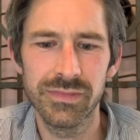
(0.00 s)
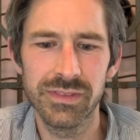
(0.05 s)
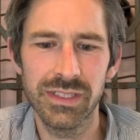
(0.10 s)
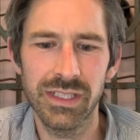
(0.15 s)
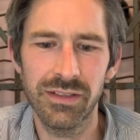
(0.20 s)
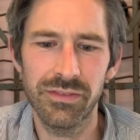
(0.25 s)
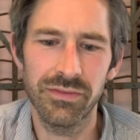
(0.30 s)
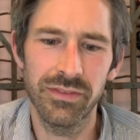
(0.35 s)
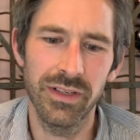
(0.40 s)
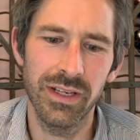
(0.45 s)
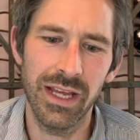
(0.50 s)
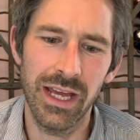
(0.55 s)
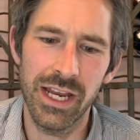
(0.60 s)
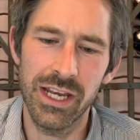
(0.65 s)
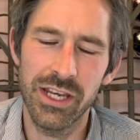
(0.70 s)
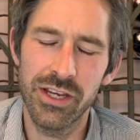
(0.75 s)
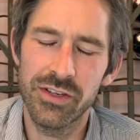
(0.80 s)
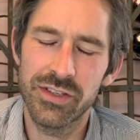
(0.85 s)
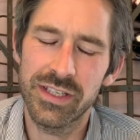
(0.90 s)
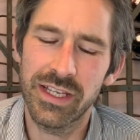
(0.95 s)
Definitely.
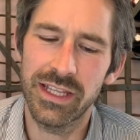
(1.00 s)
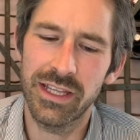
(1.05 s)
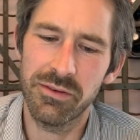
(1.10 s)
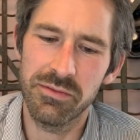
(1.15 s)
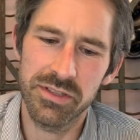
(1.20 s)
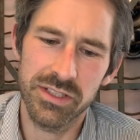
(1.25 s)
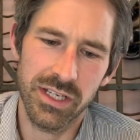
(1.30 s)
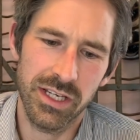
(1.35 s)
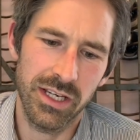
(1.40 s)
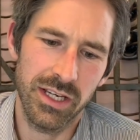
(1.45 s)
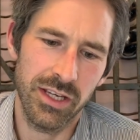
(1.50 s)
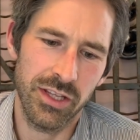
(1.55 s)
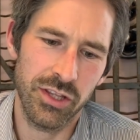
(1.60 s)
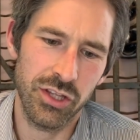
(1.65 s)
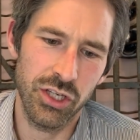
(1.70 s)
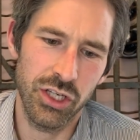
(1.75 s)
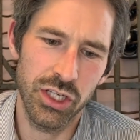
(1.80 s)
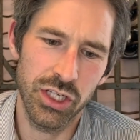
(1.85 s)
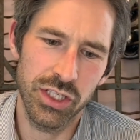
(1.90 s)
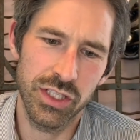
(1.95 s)
And you said there was a
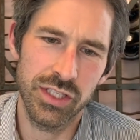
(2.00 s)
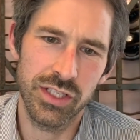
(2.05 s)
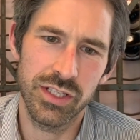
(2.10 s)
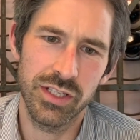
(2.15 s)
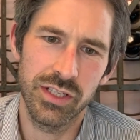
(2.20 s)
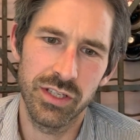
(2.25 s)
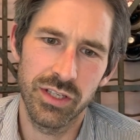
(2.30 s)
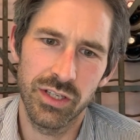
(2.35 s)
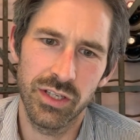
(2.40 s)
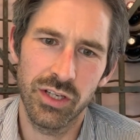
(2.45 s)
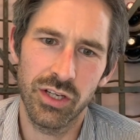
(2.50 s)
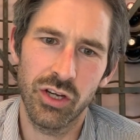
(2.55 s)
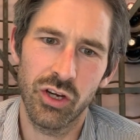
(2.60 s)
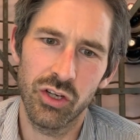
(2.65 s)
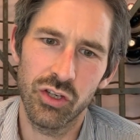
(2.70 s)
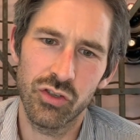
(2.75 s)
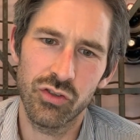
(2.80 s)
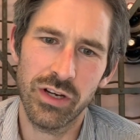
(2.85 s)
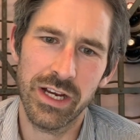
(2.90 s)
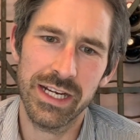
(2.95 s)
third
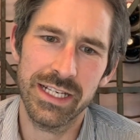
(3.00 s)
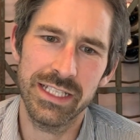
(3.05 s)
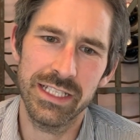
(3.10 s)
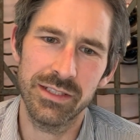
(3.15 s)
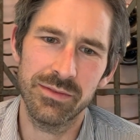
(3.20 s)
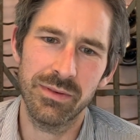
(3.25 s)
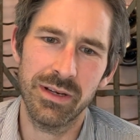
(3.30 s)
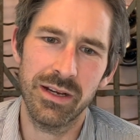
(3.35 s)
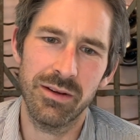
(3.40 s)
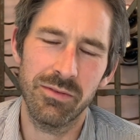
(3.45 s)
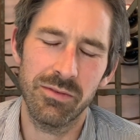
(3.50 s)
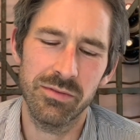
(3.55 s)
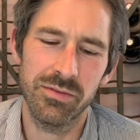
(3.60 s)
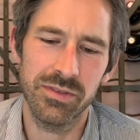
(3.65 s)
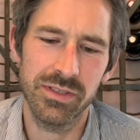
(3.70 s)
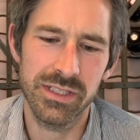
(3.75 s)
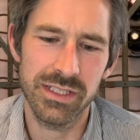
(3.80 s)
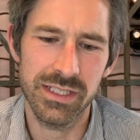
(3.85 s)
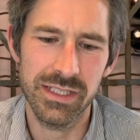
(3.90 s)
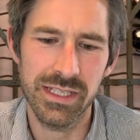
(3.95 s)
contract as well. What
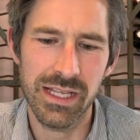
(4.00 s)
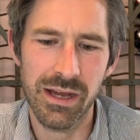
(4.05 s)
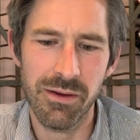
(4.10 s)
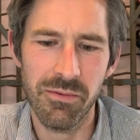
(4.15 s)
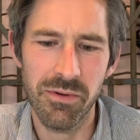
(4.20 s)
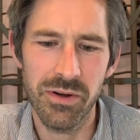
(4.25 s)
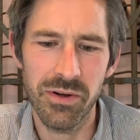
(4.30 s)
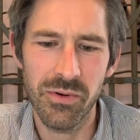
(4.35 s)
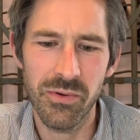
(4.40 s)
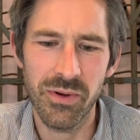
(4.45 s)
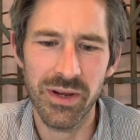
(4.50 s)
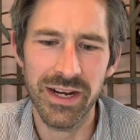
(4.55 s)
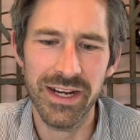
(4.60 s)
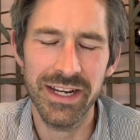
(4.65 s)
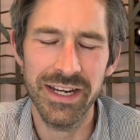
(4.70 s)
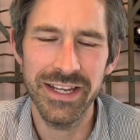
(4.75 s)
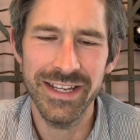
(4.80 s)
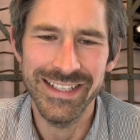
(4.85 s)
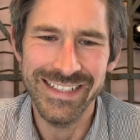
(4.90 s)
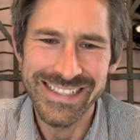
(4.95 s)
was that one,
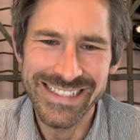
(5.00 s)
quickly?